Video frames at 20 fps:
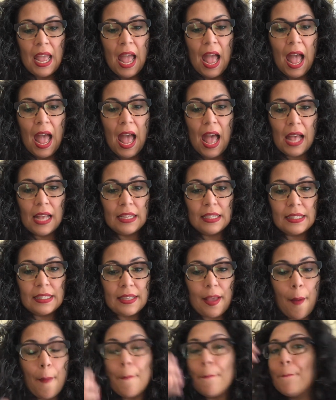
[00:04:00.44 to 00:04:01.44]
has
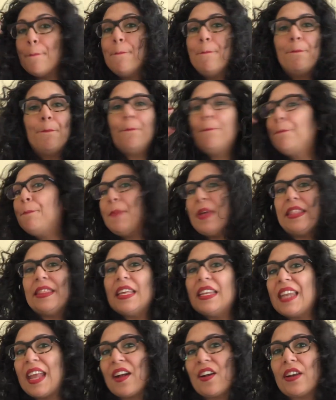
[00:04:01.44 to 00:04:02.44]
been the
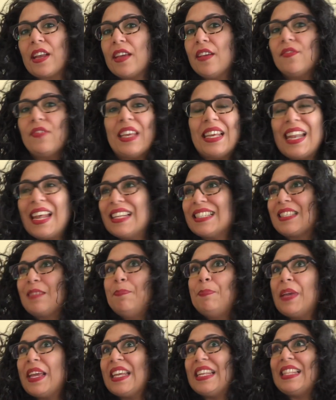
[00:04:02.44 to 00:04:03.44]
narrative. It has
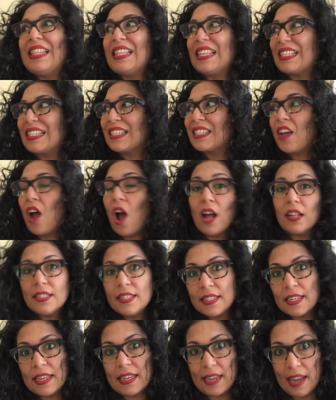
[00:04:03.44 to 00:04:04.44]
been this
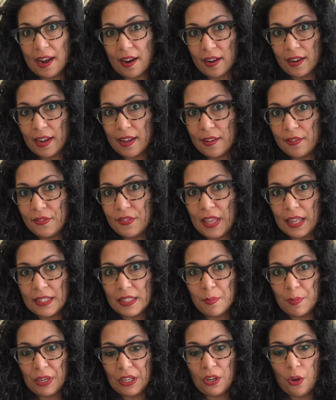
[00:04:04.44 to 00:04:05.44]
constant narrative that's
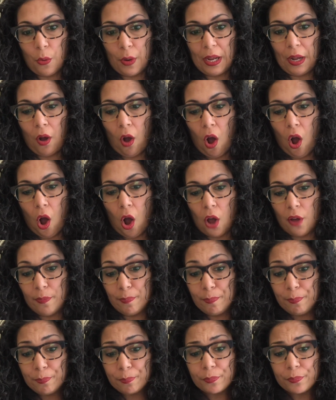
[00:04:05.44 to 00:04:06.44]
been going
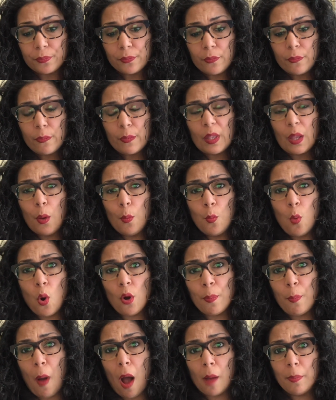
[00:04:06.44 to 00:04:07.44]
on more
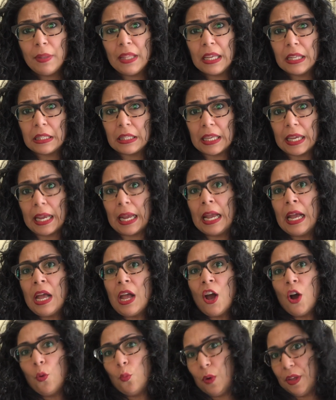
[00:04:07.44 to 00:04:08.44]
publicly
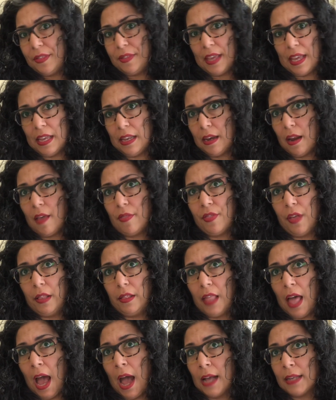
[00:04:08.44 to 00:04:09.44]
within the
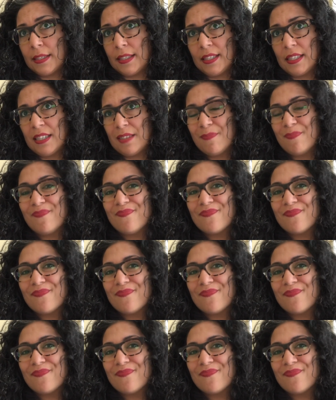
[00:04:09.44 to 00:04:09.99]
last